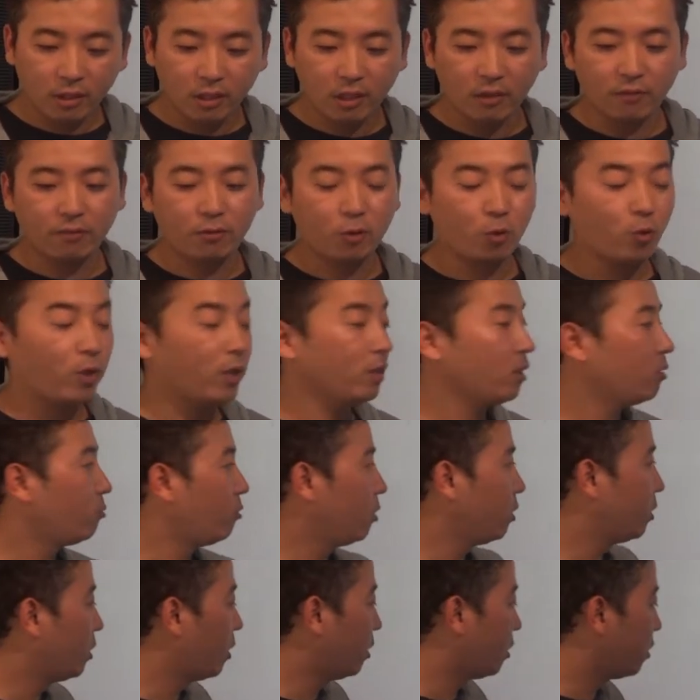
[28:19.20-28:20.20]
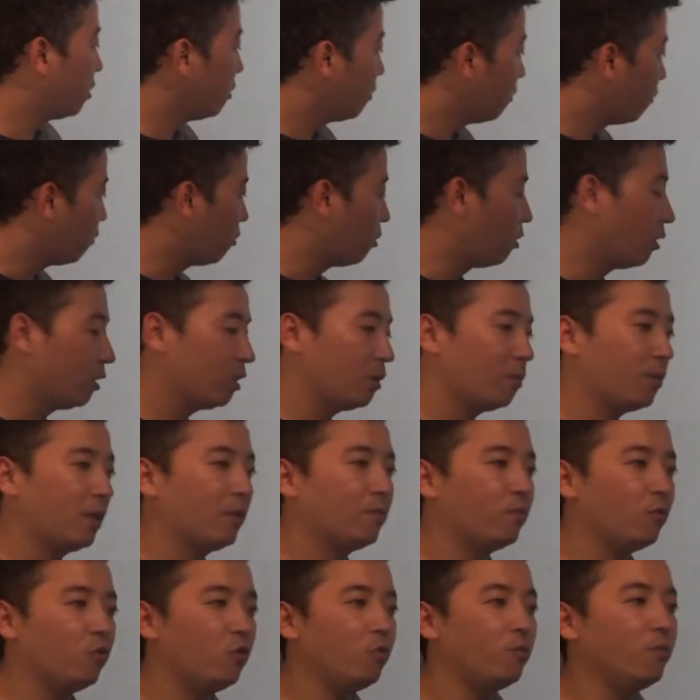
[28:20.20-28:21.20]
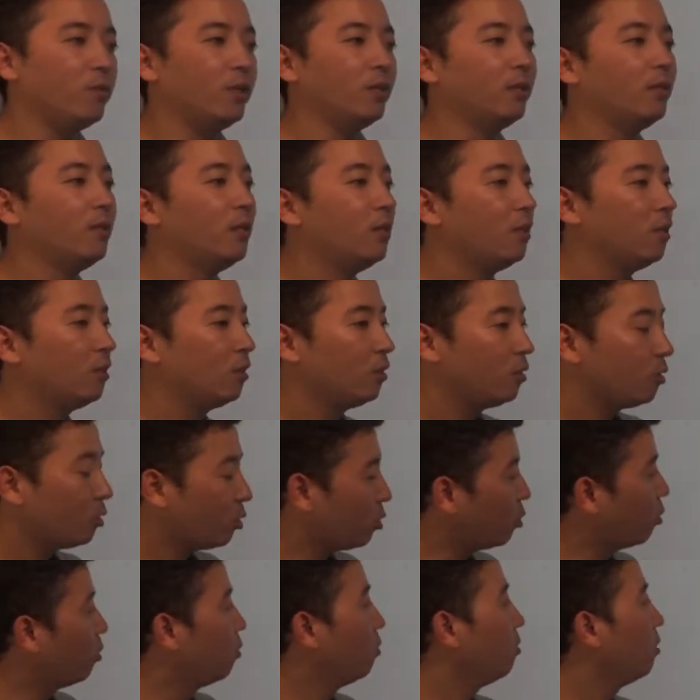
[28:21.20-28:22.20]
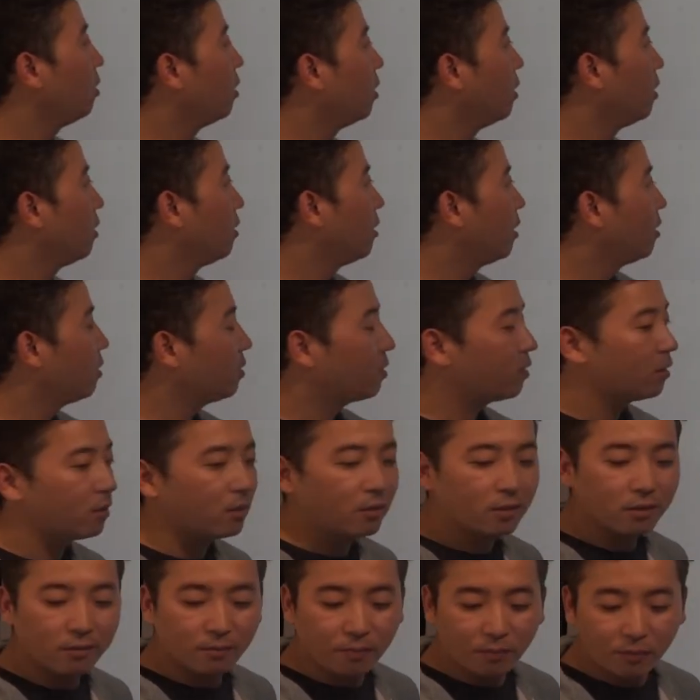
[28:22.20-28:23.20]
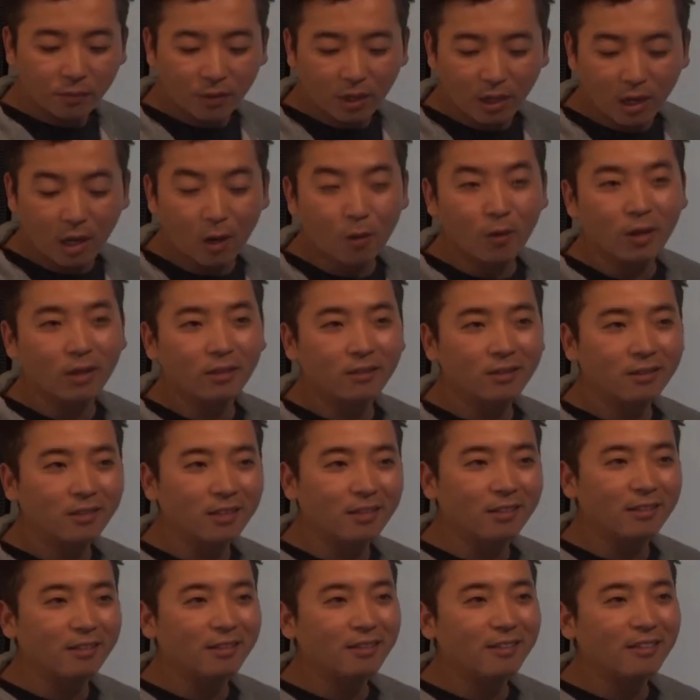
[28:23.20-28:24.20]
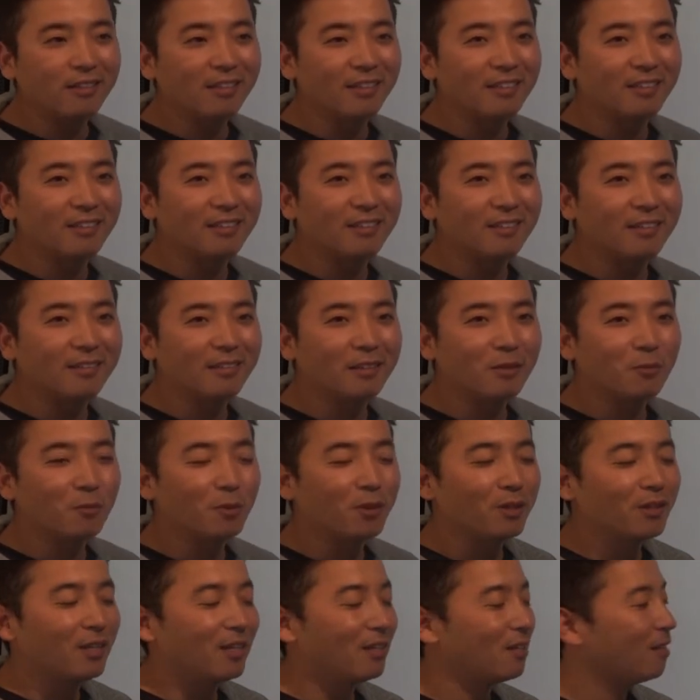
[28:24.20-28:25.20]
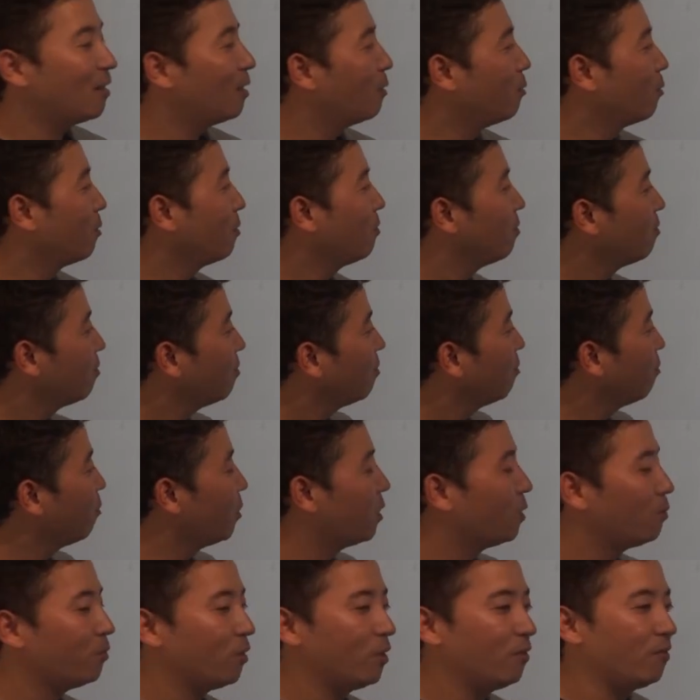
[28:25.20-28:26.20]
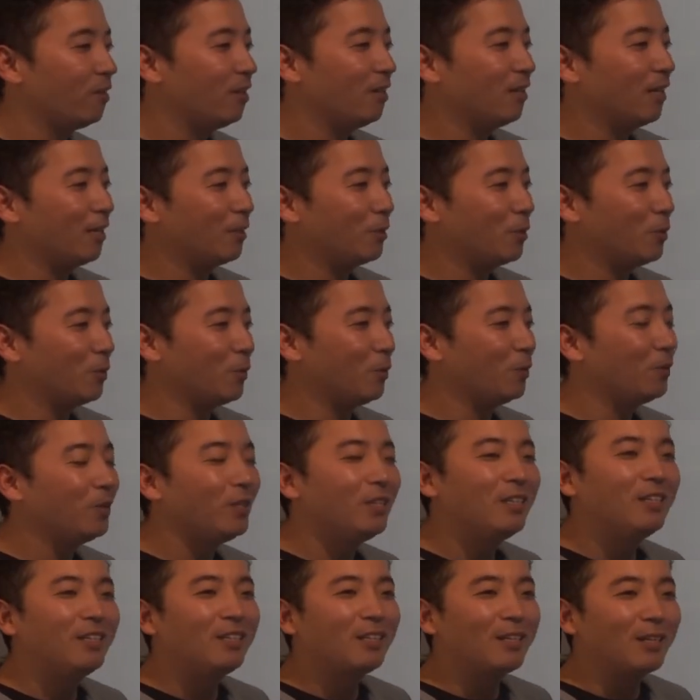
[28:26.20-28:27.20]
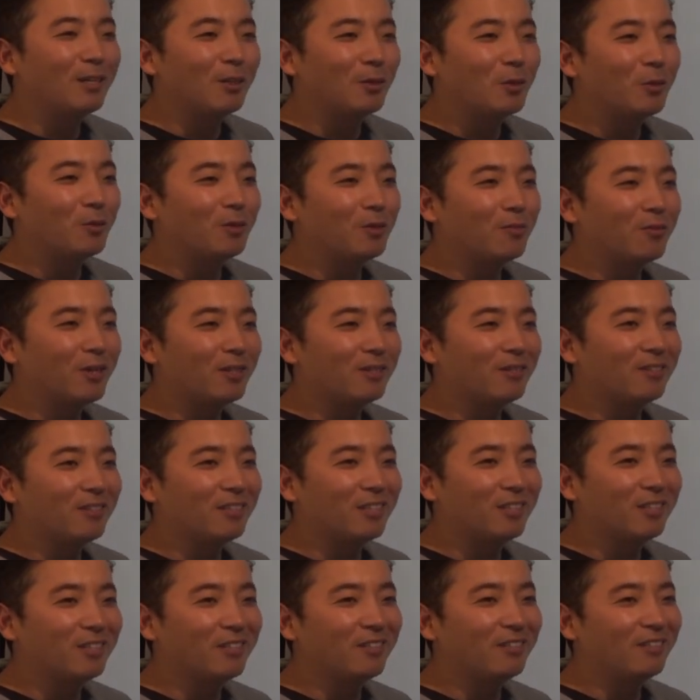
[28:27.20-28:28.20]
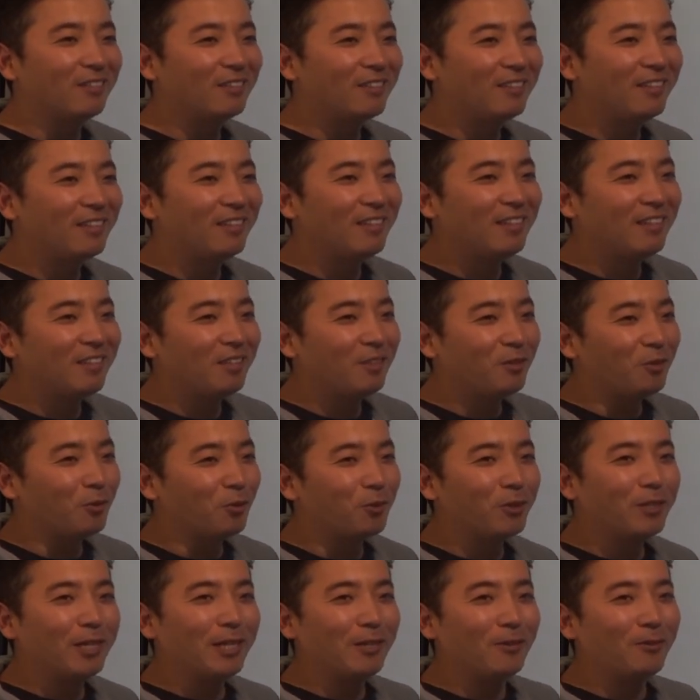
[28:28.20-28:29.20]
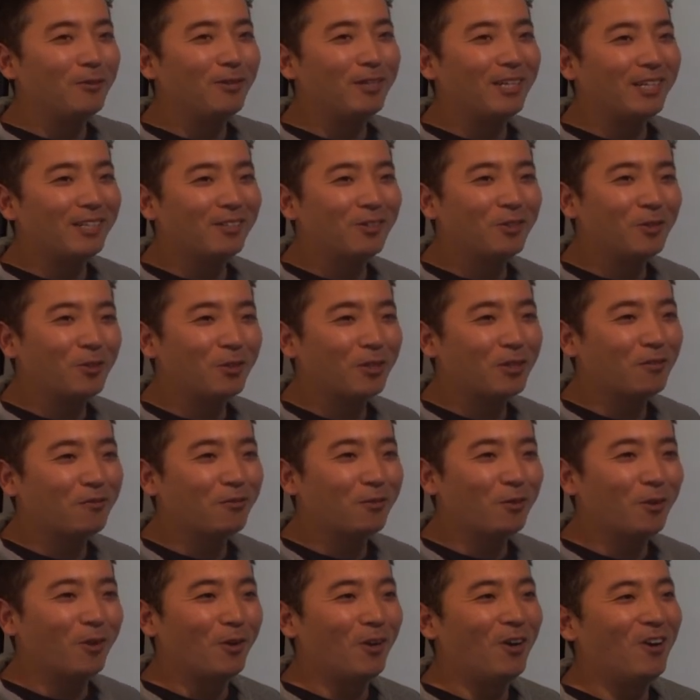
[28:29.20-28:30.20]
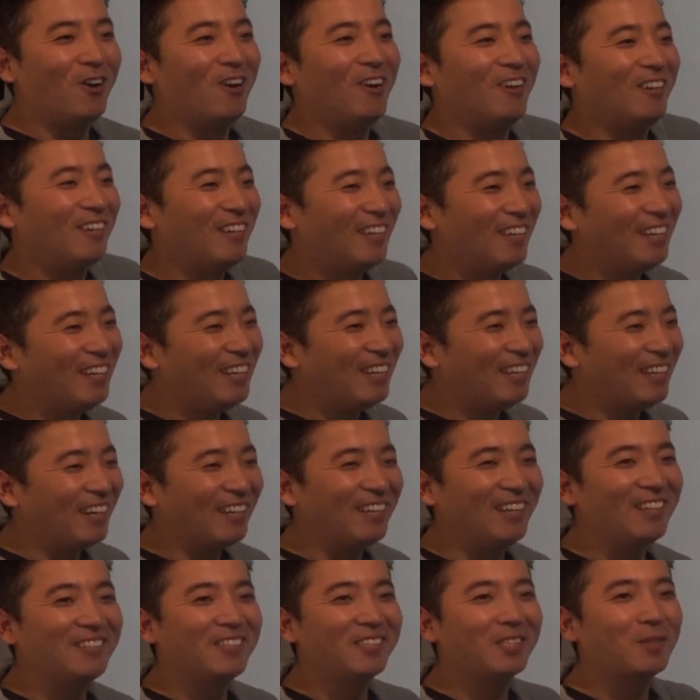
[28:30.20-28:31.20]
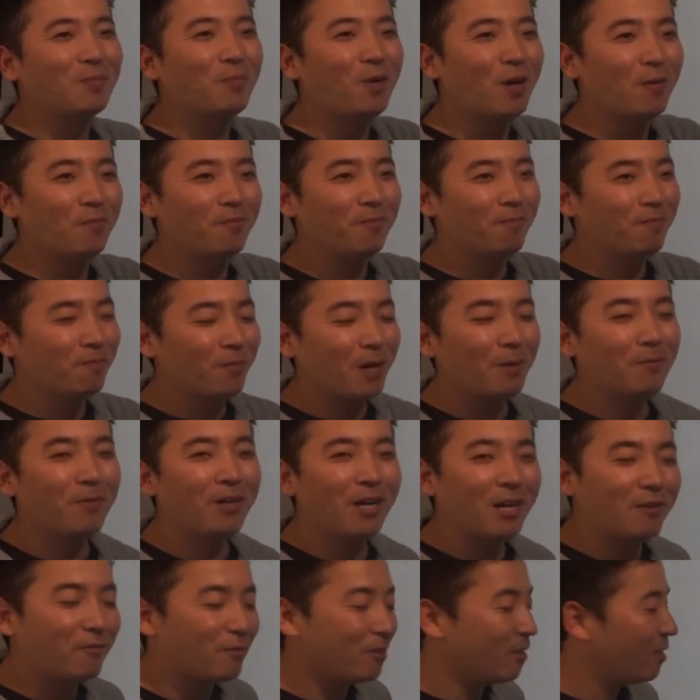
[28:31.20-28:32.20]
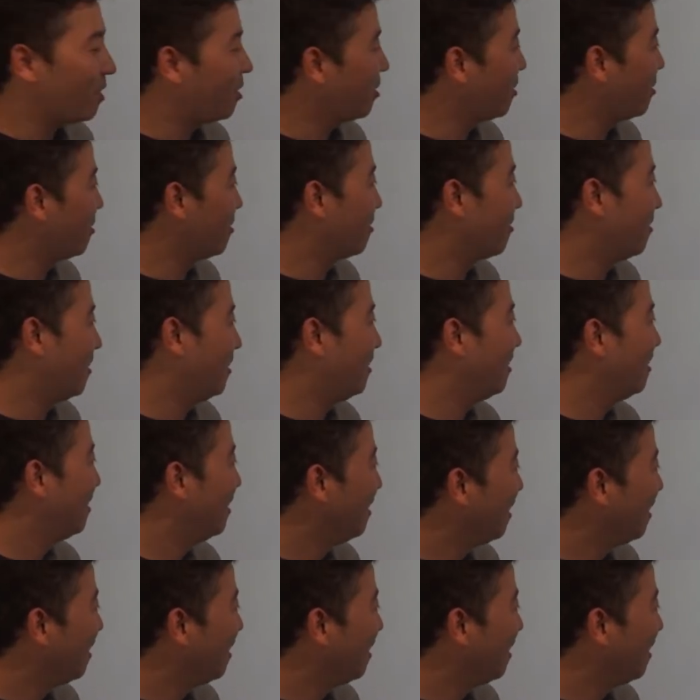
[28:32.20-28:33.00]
give twice the result for our Tibetan movement. So that is how I see it. And I think with that, I would very briefly like to conclude the presentation. Usually I don't like talking for long, unless it's a pub conversations, right?